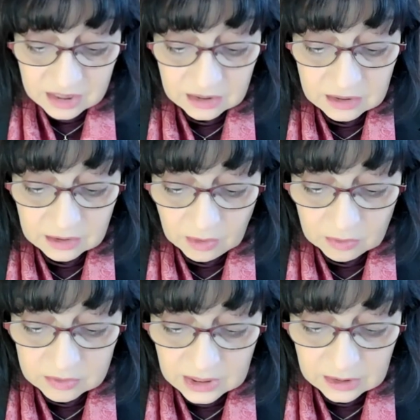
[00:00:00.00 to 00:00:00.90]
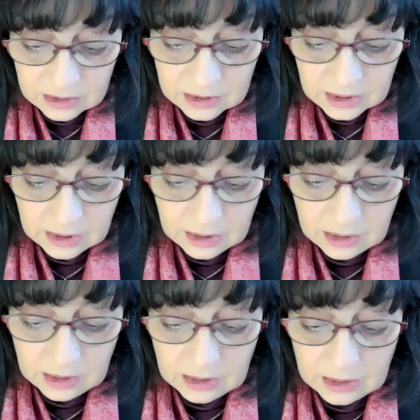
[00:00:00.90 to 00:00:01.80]
the clothing,
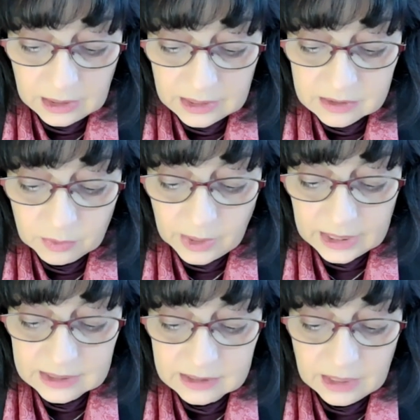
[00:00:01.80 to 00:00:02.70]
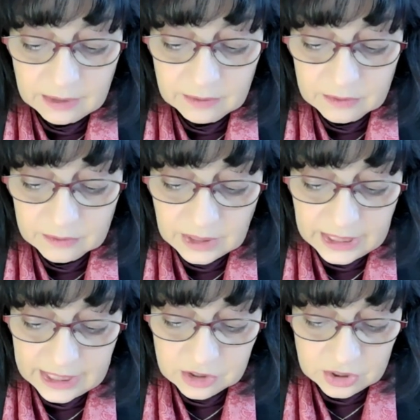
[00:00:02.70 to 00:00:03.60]
as well as their
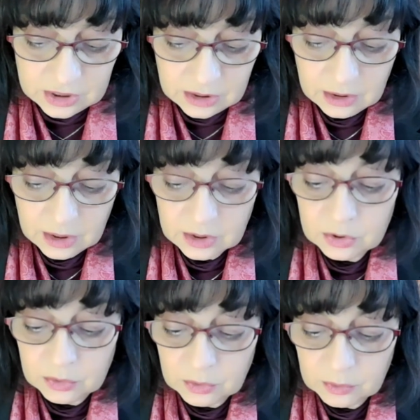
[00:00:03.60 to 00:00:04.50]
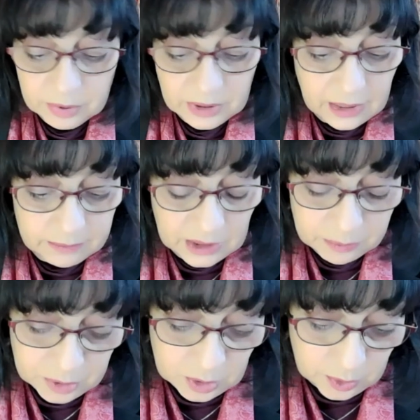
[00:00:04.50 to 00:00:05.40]
relation to becoming
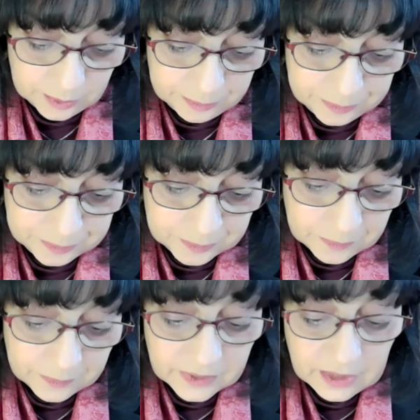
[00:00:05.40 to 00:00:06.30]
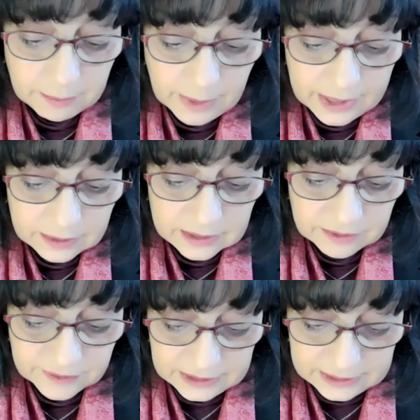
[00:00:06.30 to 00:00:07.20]
pure? The main
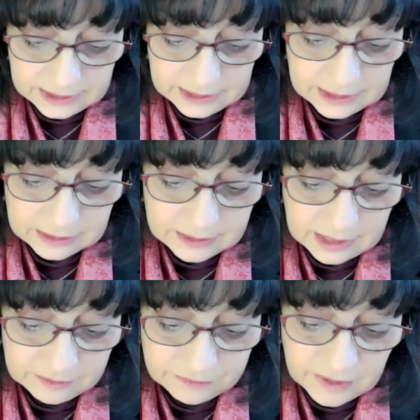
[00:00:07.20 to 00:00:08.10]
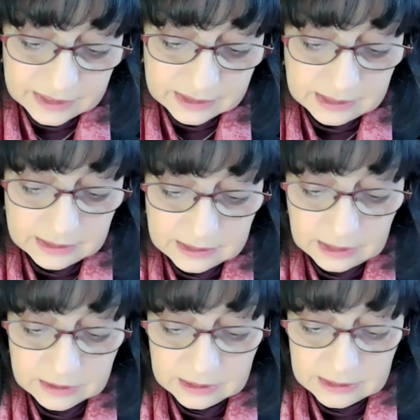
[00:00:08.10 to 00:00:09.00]
difficulty that faces such
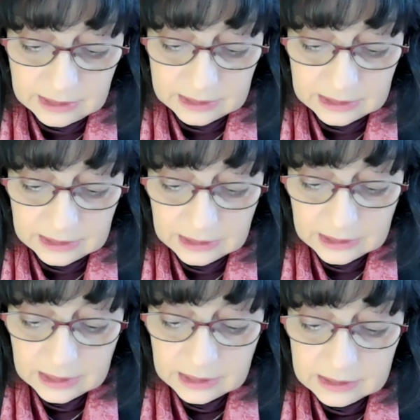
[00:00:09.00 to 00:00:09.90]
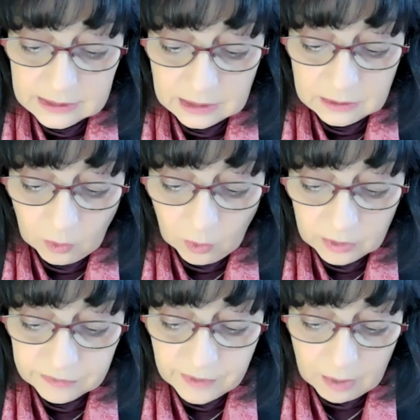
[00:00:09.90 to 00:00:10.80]
a study is that all of
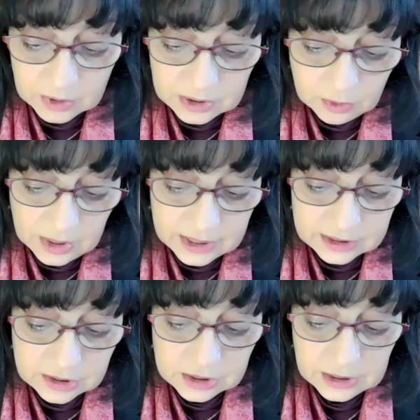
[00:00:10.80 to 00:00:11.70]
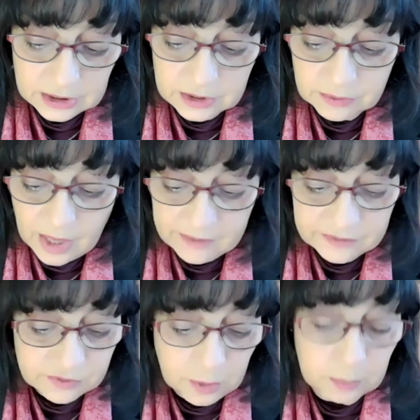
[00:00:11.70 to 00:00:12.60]
our knowledge derives
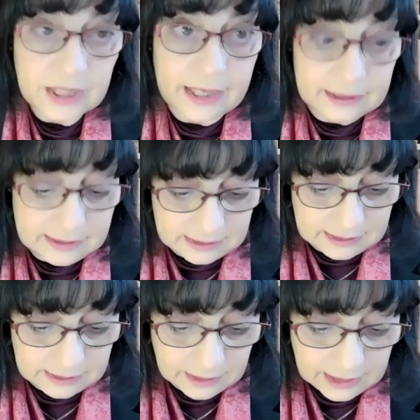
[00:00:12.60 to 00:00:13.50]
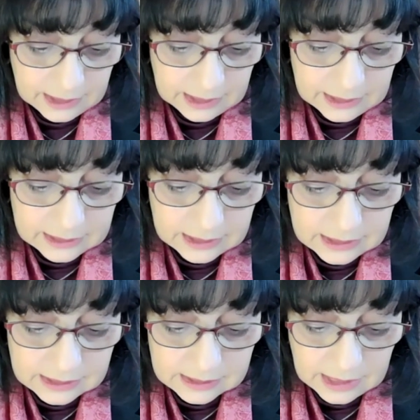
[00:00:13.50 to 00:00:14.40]
from texts. It
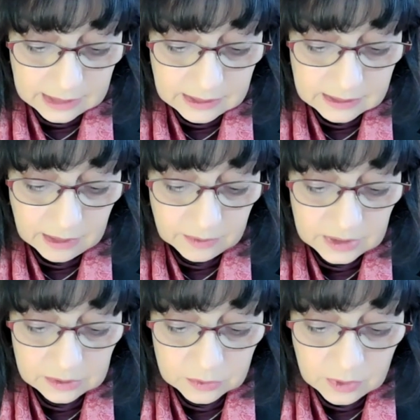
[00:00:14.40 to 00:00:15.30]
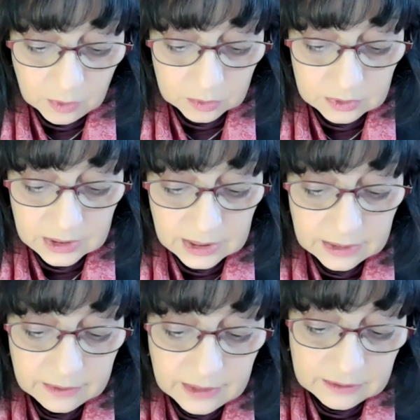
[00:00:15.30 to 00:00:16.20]
is necessary to note
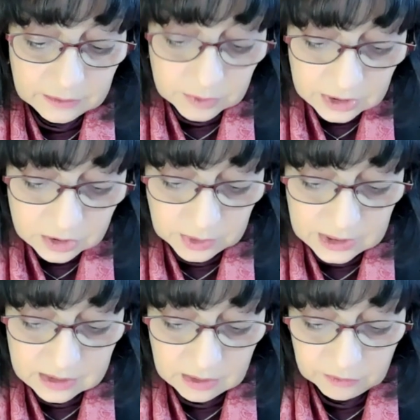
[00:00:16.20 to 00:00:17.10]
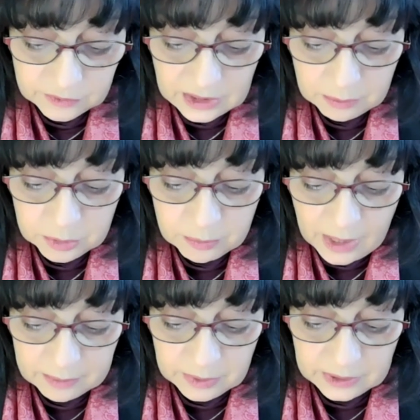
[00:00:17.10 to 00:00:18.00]
that the rituals of the Hebrew
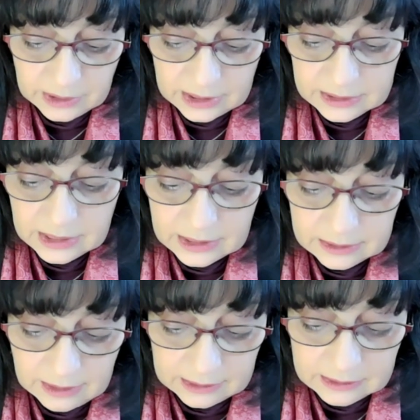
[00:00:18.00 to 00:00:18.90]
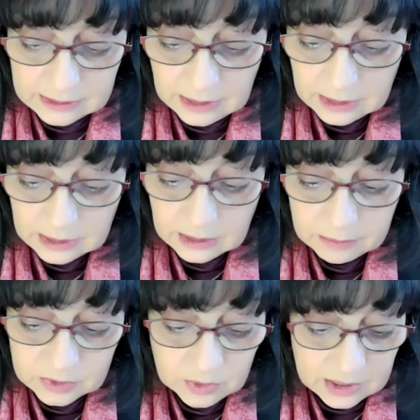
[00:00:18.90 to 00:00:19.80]
Bible and the Hittites come
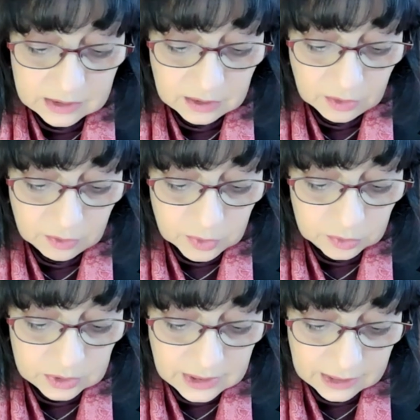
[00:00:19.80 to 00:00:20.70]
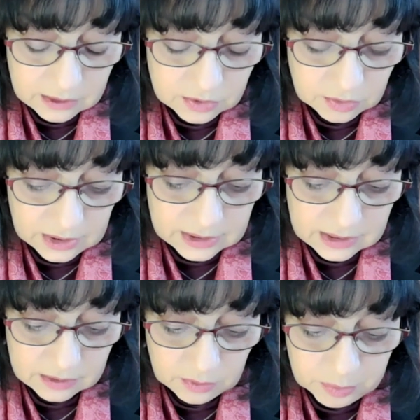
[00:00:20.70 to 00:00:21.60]
to us through textual
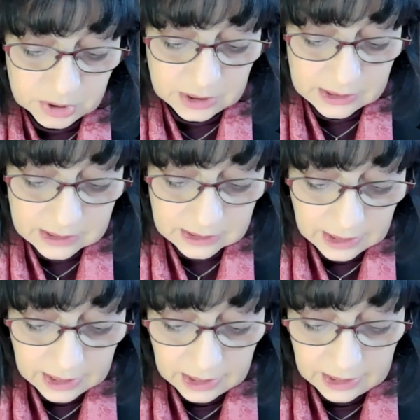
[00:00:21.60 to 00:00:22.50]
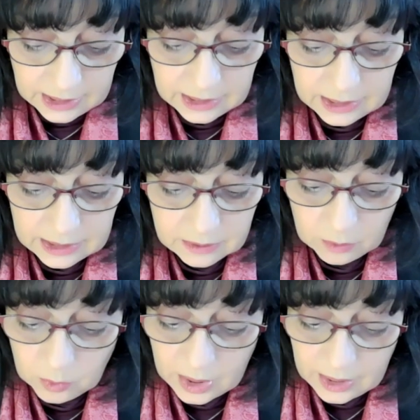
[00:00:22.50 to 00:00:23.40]
descriptions and
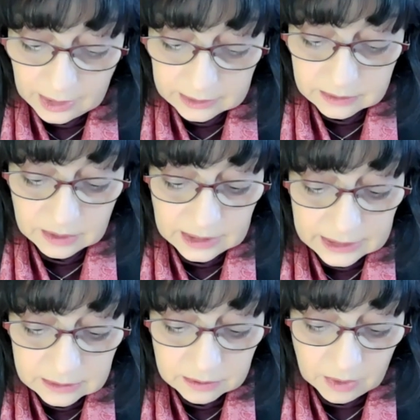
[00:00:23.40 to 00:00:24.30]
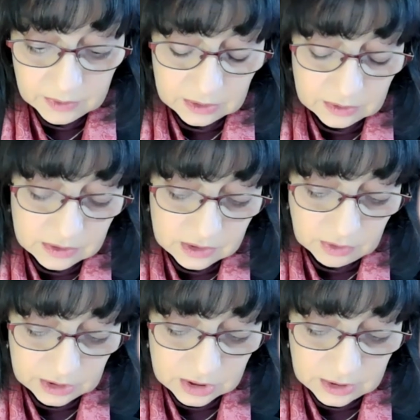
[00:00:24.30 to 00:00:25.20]
were under literary
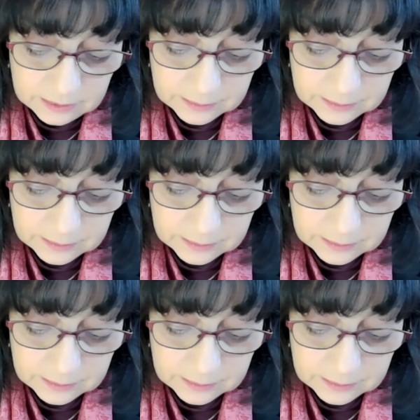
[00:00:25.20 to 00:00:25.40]
construction